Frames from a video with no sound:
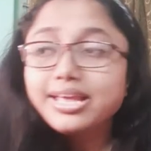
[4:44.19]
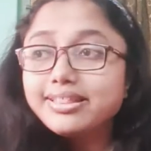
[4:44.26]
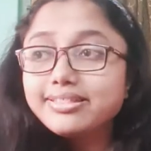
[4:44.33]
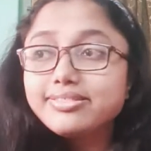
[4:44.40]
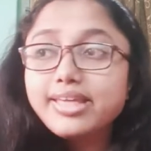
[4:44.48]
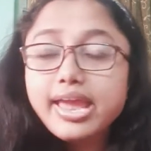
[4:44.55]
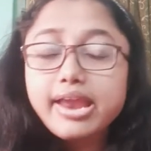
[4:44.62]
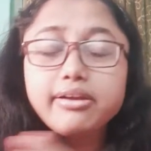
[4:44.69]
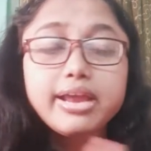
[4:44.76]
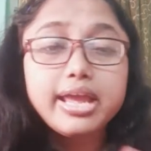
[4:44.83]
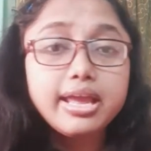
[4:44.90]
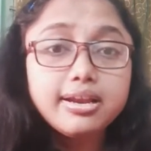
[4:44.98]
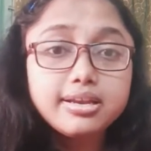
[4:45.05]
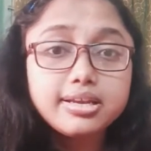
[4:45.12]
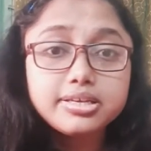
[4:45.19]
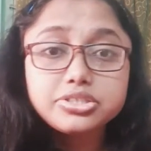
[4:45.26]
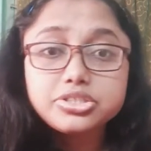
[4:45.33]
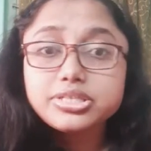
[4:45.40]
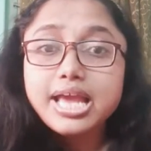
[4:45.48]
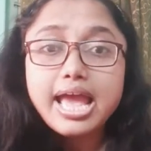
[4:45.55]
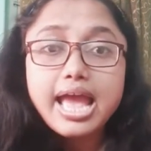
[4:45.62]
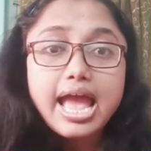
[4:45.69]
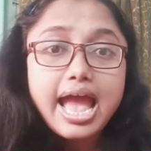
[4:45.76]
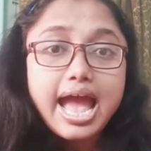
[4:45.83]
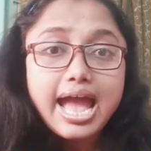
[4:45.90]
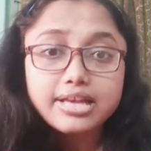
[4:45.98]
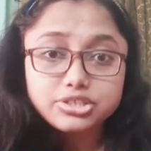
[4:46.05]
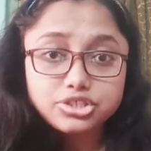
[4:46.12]
their English
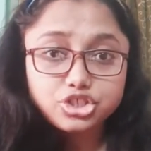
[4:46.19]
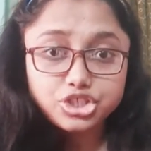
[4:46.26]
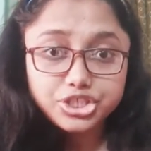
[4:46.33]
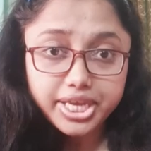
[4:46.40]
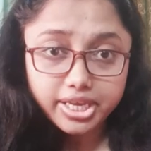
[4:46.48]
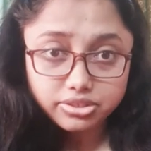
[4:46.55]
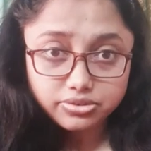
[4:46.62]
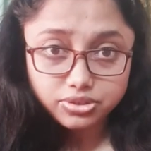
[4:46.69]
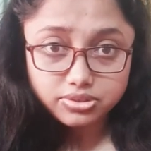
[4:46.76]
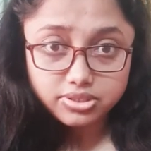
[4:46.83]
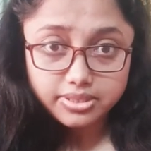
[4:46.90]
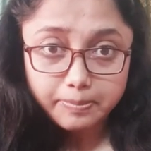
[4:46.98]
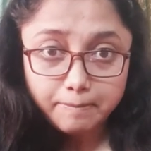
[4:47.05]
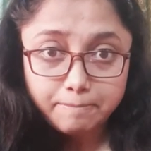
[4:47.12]
has changed